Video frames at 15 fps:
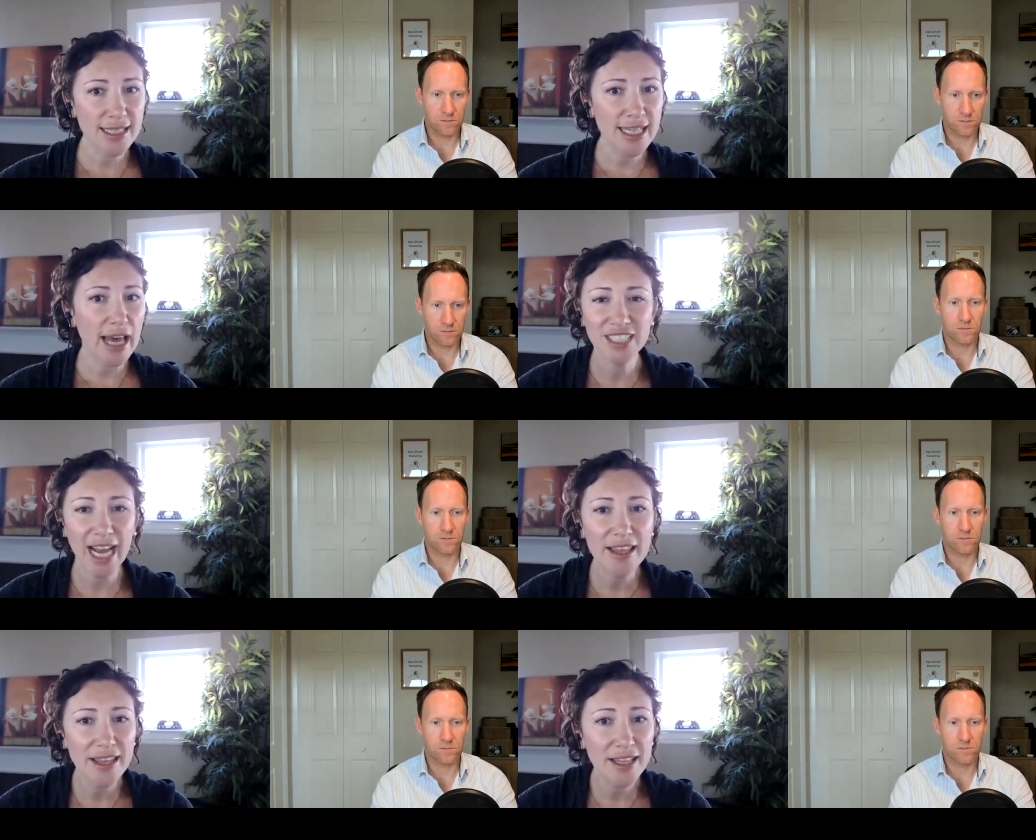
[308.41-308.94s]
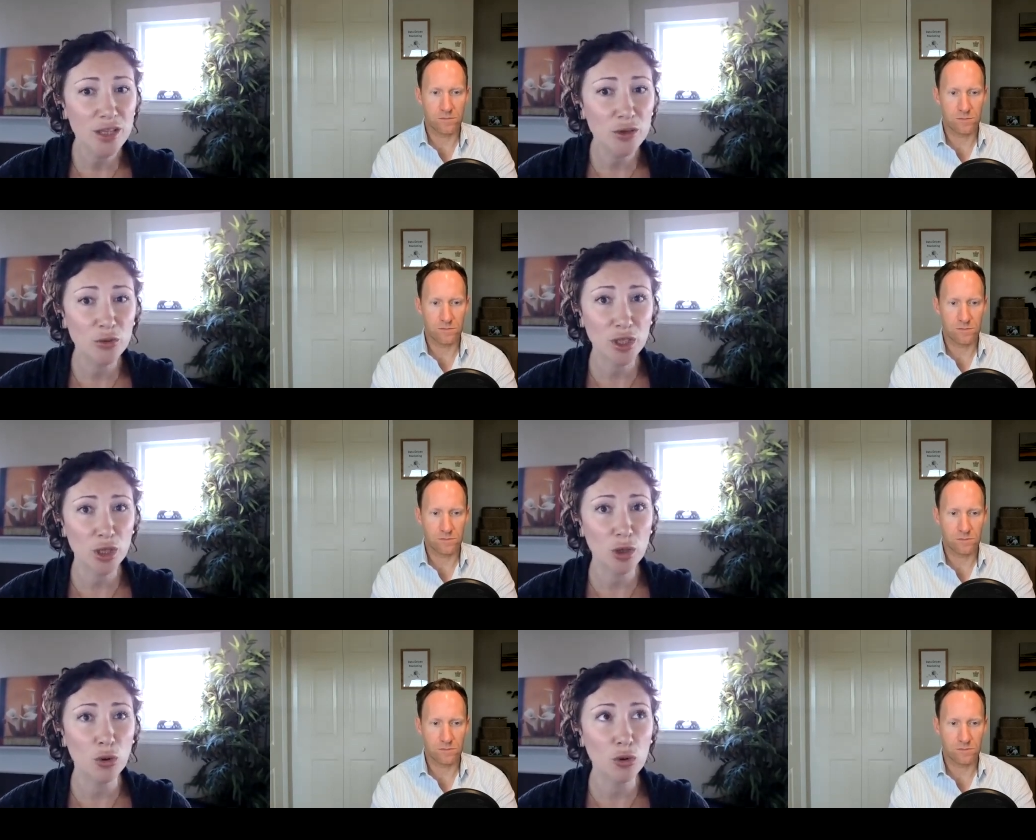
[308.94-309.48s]
Speaker 1: Yeah, I think the
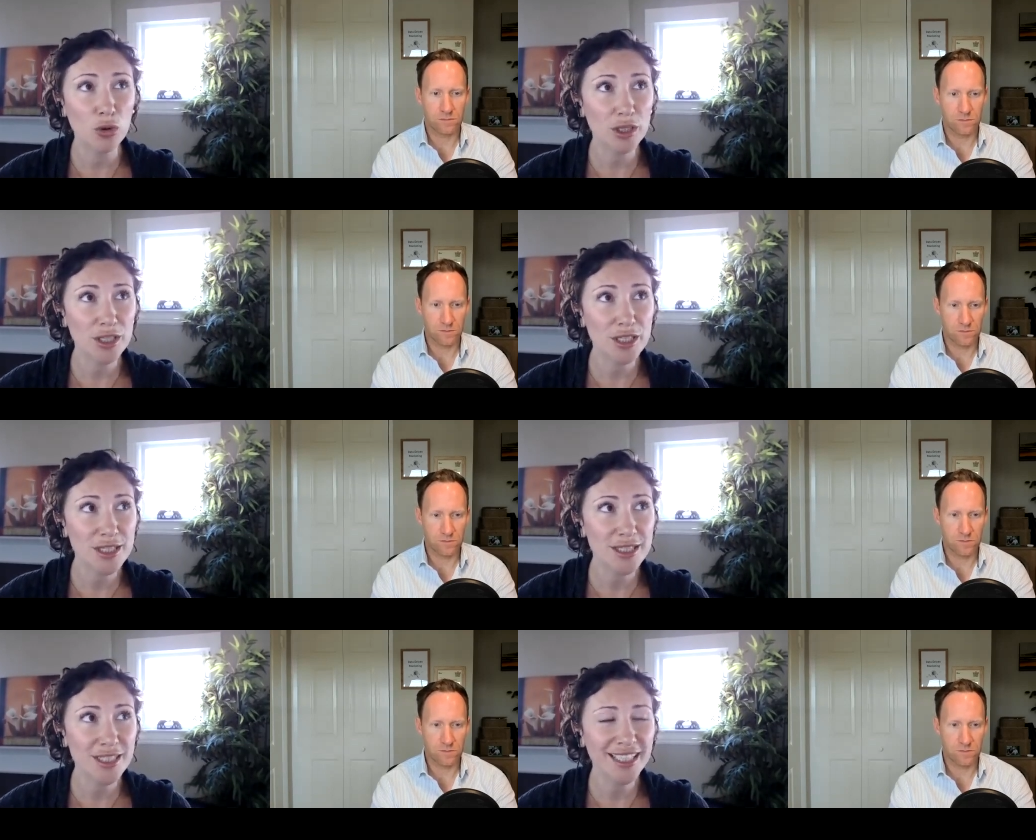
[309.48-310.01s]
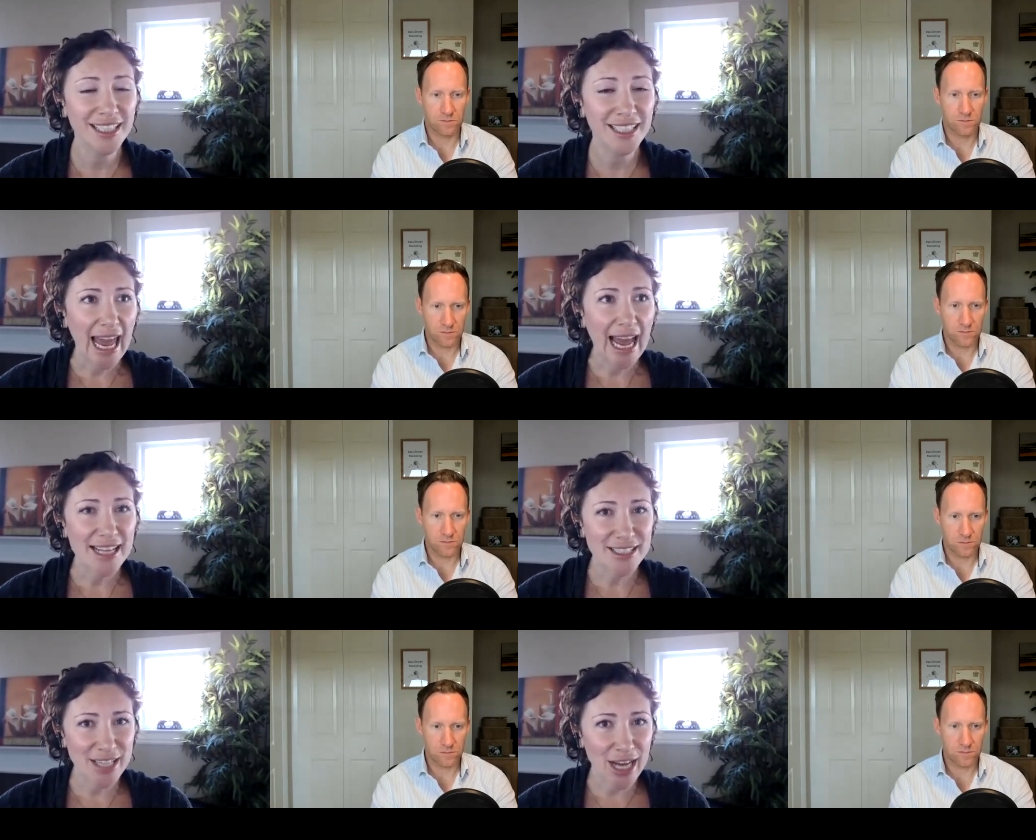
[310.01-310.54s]
word course
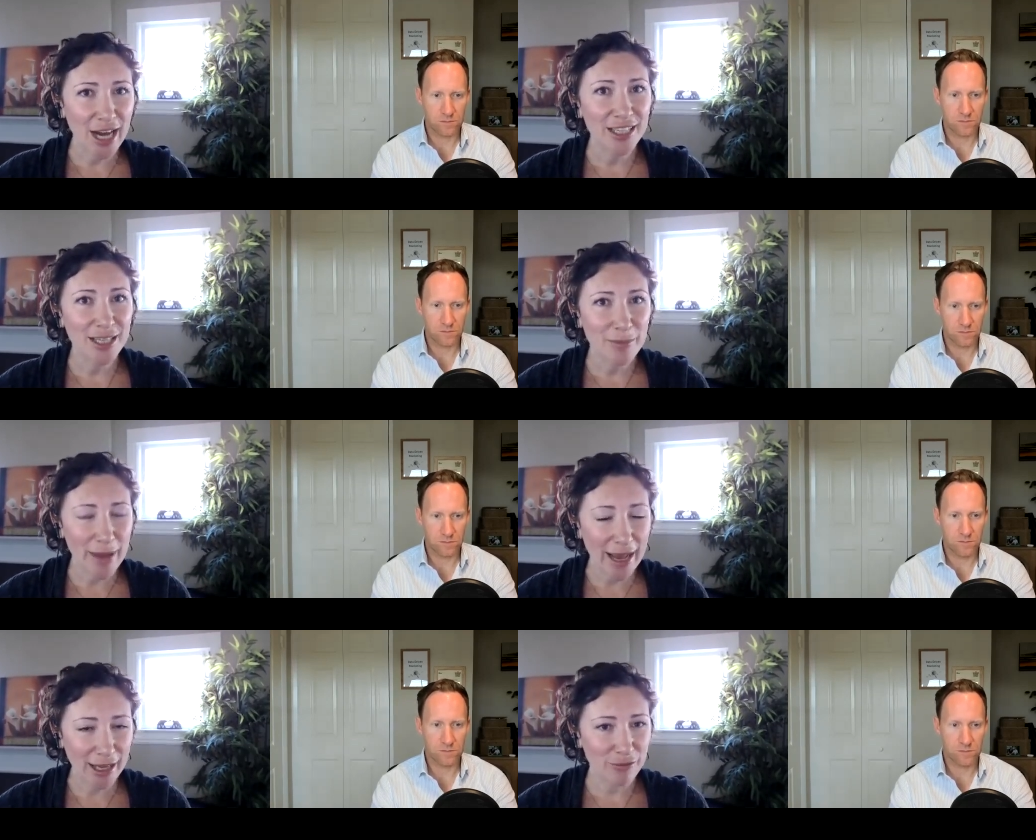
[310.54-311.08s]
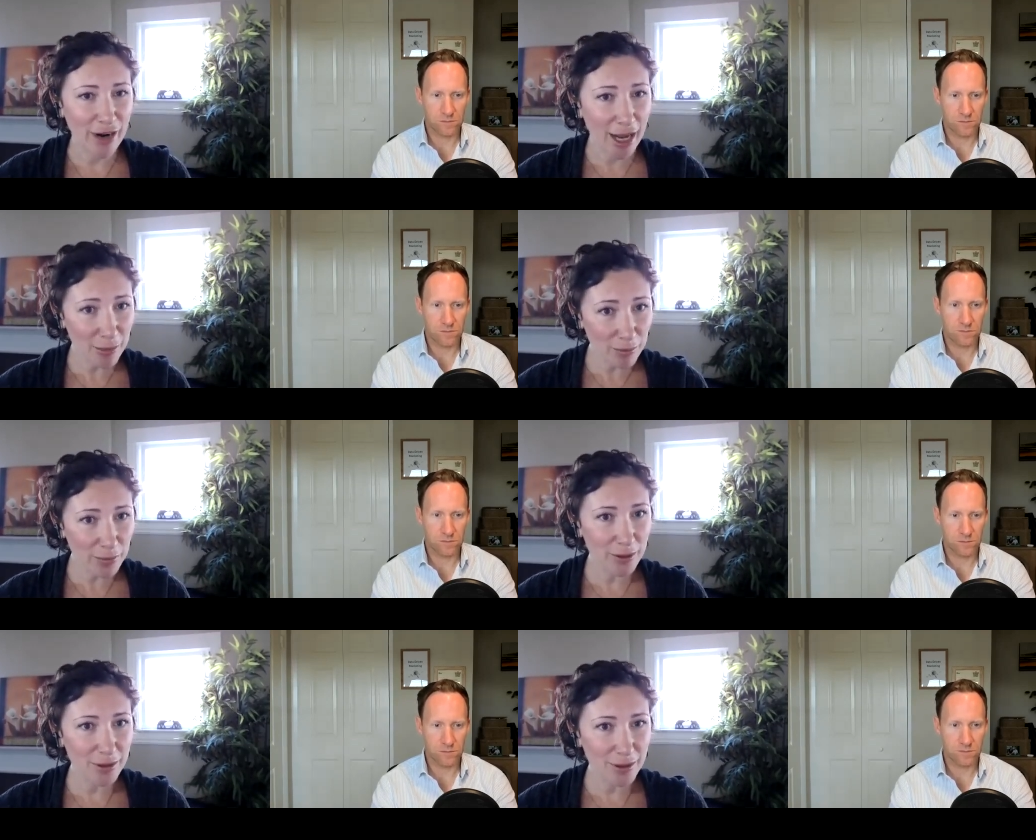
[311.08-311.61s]
has gotten a bad
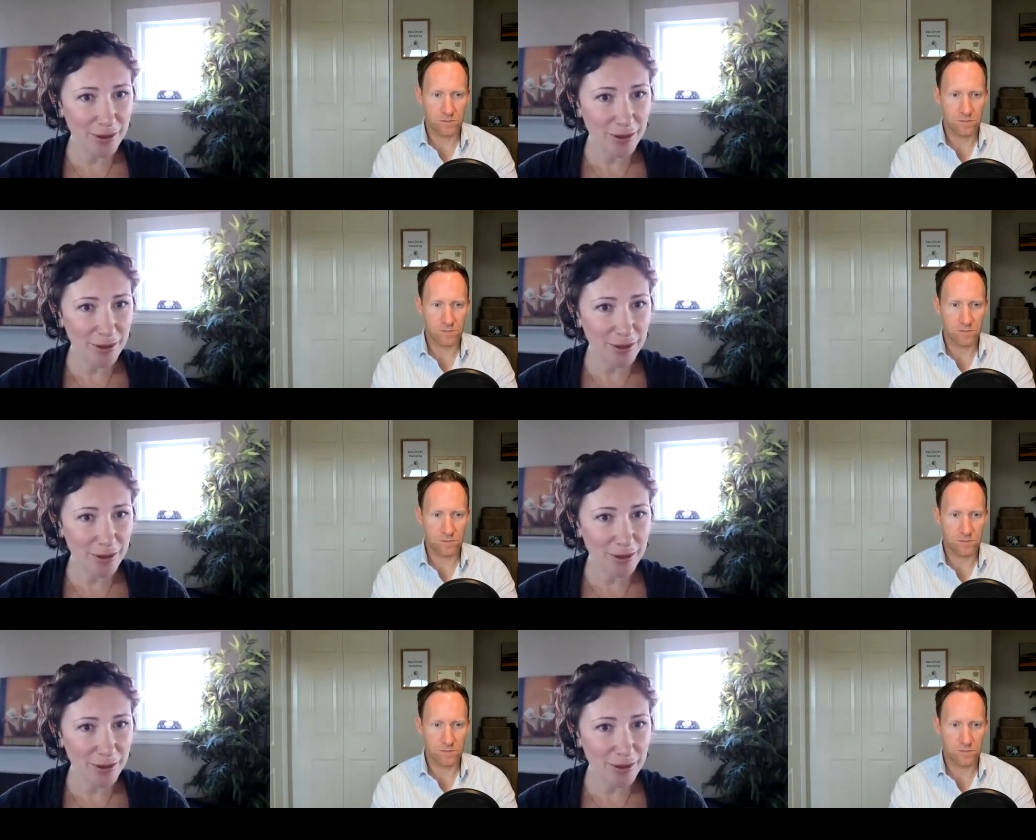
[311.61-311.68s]
rep